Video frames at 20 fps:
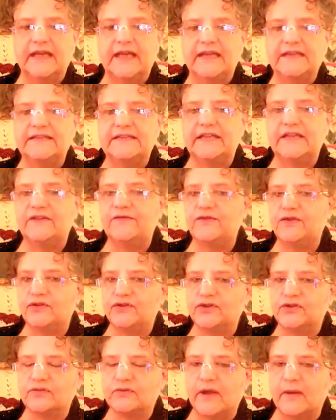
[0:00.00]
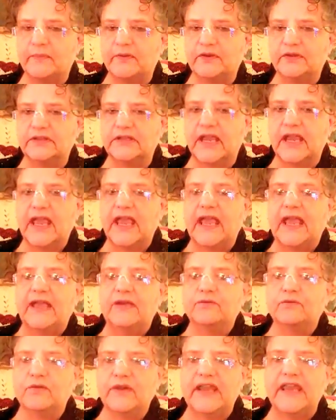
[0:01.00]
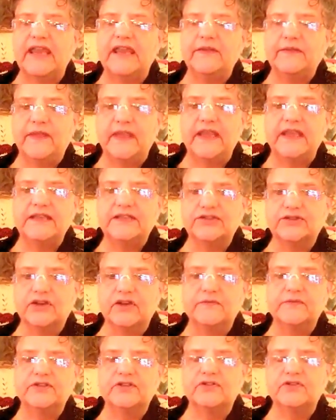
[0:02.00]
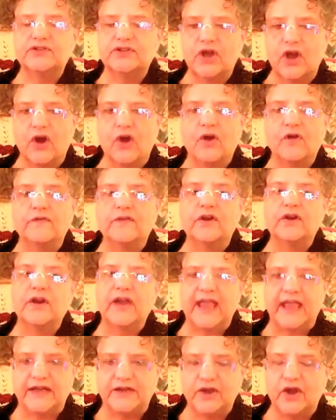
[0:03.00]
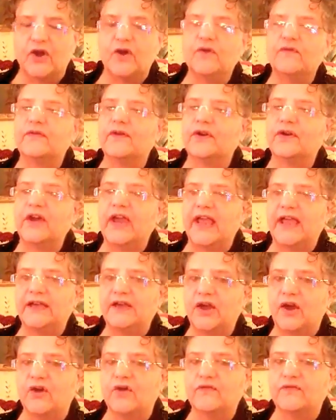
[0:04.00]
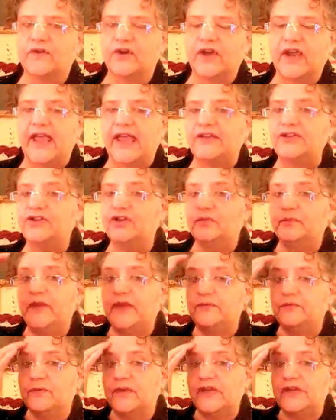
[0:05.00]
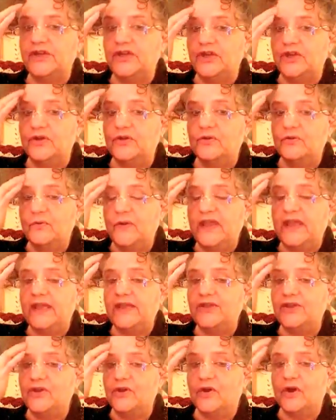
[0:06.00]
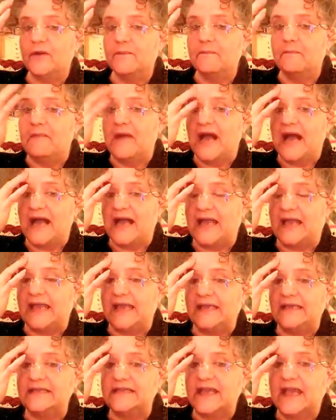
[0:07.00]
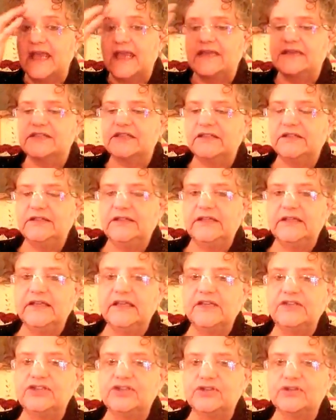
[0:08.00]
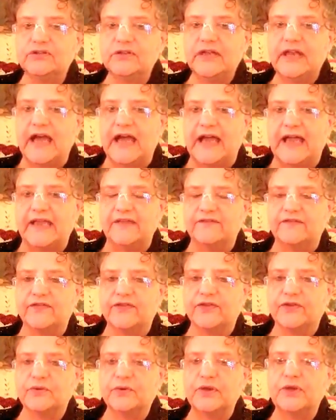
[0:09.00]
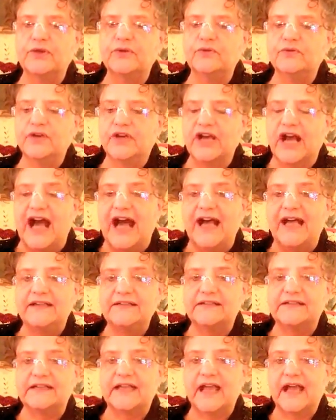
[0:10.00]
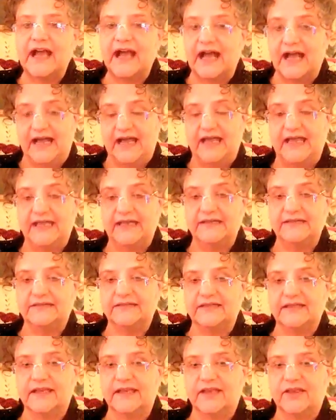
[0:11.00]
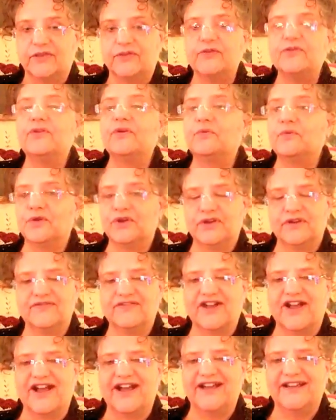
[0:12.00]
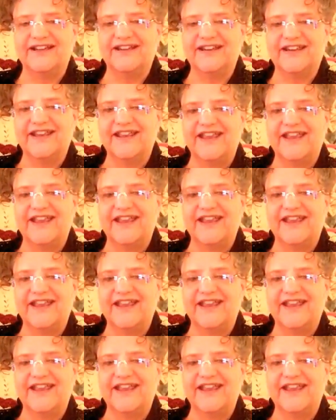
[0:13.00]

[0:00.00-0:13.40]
And I said, if you're troubled, read these scriptures over and over and over. And you'll be renewing your mind to look at your life through God's eyes, through the Word of God.